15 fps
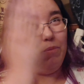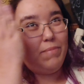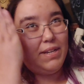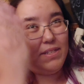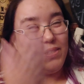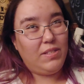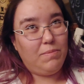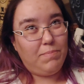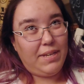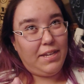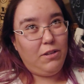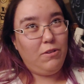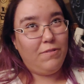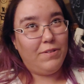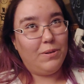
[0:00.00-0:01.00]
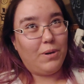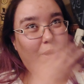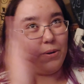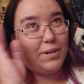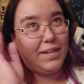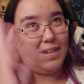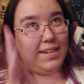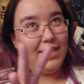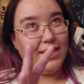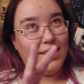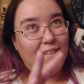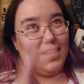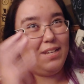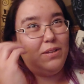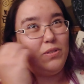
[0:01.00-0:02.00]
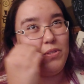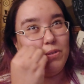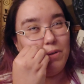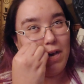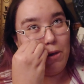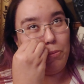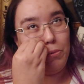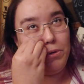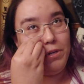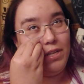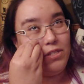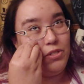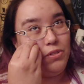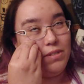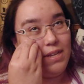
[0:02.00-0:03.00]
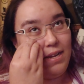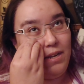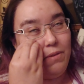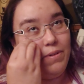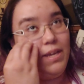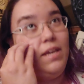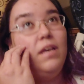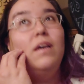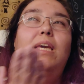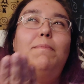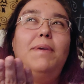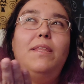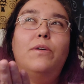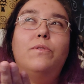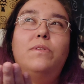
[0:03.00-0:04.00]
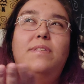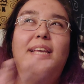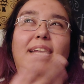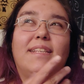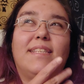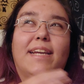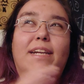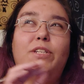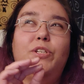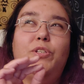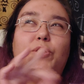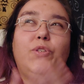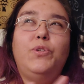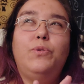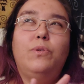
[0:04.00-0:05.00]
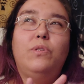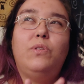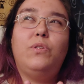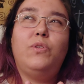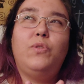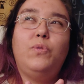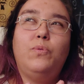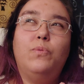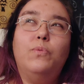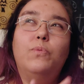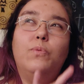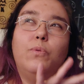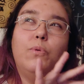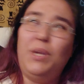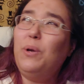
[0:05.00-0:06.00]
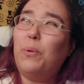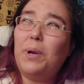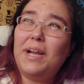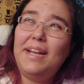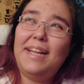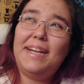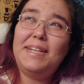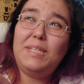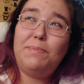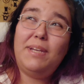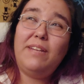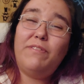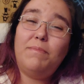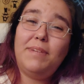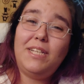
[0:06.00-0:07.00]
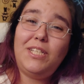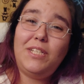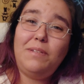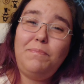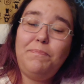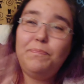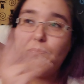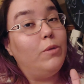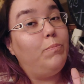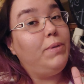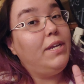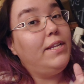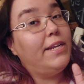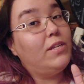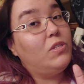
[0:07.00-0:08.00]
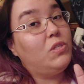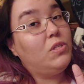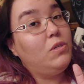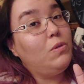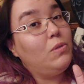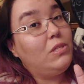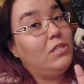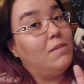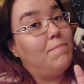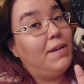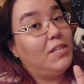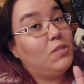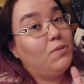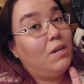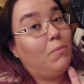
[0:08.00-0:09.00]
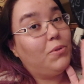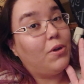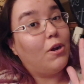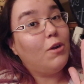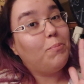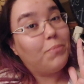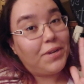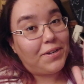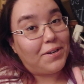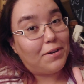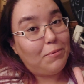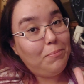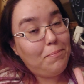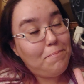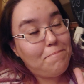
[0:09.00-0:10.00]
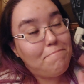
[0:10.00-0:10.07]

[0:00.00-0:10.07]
my my info already in a thing, so I wouldn't need to do that anyway. Maybe those days I could just use to reorganize my information. Could be an excuse to mess around with Art Breeder.